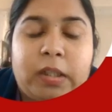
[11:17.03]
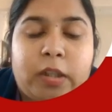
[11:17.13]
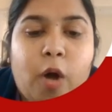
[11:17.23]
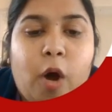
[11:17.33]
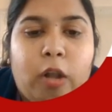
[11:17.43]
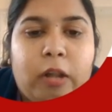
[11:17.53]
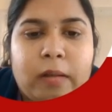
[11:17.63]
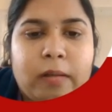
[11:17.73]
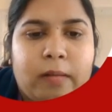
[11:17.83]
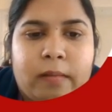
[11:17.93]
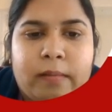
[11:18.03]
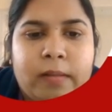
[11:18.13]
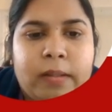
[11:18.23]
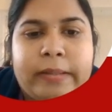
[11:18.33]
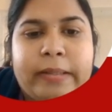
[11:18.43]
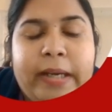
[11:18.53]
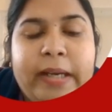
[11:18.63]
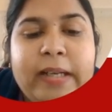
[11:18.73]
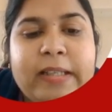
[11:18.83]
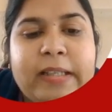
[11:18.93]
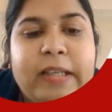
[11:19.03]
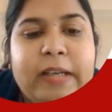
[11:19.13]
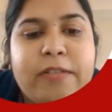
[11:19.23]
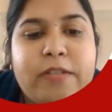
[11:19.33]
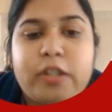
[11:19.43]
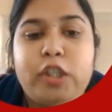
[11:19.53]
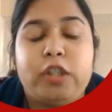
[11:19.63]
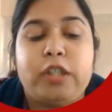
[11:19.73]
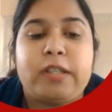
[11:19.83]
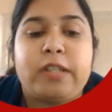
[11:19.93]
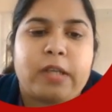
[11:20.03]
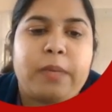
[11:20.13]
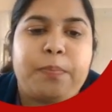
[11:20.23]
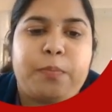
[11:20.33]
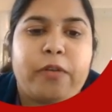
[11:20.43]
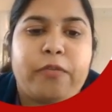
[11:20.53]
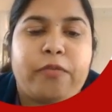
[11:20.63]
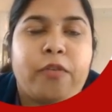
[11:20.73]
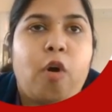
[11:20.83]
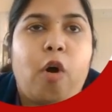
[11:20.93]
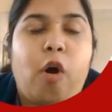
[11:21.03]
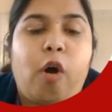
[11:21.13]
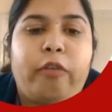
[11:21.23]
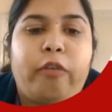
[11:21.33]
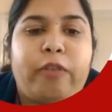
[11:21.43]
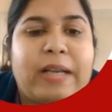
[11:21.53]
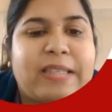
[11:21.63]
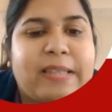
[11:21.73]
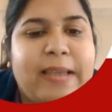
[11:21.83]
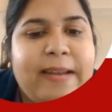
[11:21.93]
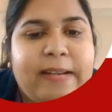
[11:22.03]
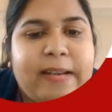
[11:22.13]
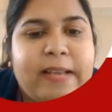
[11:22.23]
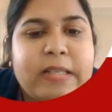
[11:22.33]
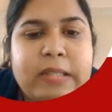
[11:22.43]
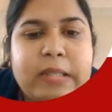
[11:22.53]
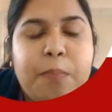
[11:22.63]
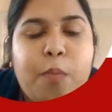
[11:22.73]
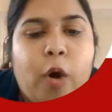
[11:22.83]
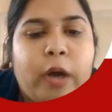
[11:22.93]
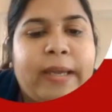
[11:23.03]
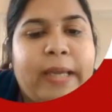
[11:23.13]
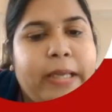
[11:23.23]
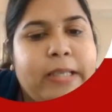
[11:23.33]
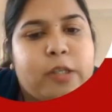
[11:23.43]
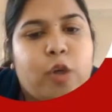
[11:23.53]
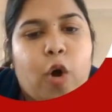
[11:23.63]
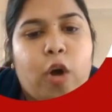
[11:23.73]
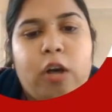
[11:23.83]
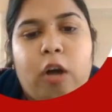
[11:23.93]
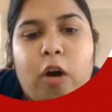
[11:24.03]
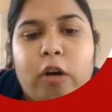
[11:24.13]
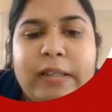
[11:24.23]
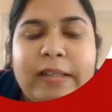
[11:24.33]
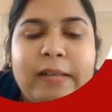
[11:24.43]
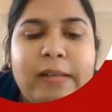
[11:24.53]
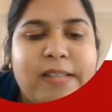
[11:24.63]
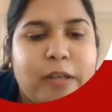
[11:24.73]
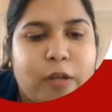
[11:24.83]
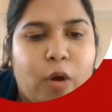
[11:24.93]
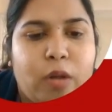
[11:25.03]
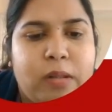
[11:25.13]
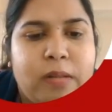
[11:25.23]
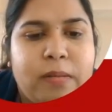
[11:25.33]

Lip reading: Tall. It gives you the descriptive of a sentence the boy is tall or the girl is a tall.